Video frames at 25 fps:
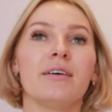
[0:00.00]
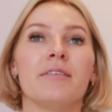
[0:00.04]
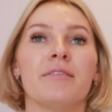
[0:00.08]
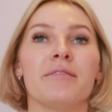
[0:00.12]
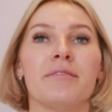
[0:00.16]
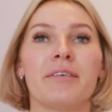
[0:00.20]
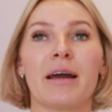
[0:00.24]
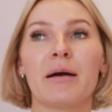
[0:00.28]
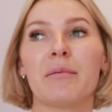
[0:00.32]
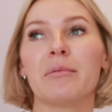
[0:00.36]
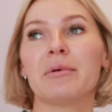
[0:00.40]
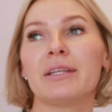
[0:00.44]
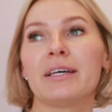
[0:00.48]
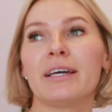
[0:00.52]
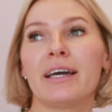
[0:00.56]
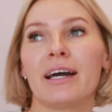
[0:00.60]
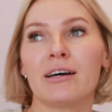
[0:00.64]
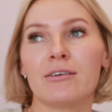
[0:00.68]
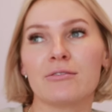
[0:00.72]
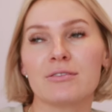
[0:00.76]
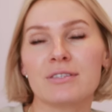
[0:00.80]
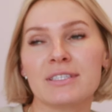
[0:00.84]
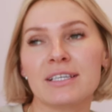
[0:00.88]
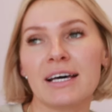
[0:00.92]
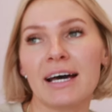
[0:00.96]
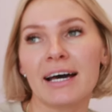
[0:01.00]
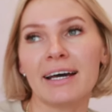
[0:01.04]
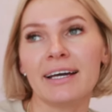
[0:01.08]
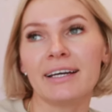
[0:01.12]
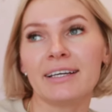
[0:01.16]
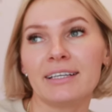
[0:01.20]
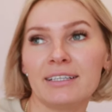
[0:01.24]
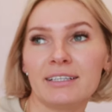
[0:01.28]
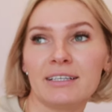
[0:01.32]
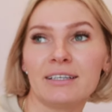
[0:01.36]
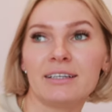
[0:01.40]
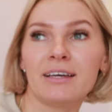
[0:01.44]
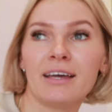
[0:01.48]
family
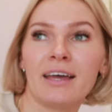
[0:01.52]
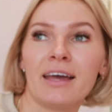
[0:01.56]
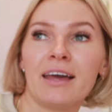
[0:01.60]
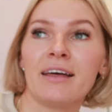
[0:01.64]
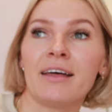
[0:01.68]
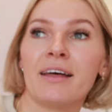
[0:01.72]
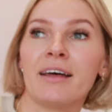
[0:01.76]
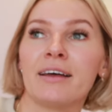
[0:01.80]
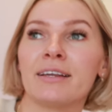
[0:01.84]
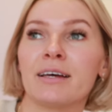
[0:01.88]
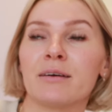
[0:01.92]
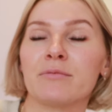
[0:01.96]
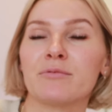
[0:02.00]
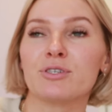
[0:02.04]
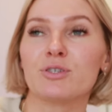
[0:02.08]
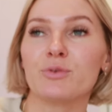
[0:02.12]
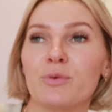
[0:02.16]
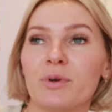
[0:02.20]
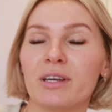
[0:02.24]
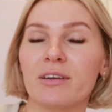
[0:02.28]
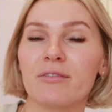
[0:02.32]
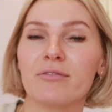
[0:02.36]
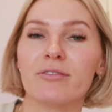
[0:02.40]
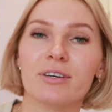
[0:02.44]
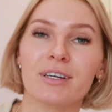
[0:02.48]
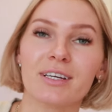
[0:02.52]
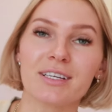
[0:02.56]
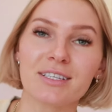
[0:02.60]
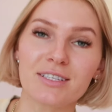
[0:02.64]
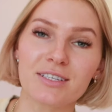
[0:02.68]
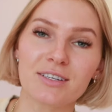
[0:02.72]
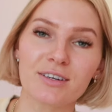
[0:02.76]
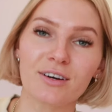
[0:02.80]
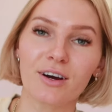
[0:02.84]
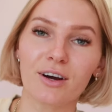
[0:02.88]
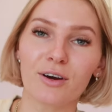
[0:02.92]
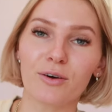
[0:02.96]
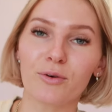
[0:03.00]
outside, and I'm just waiting for an
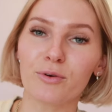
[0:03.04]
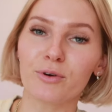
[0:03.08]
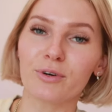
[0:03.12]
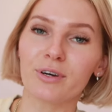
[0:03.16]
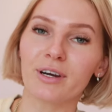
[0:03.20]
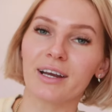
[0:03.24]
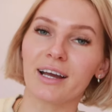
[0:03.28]
Instacart order.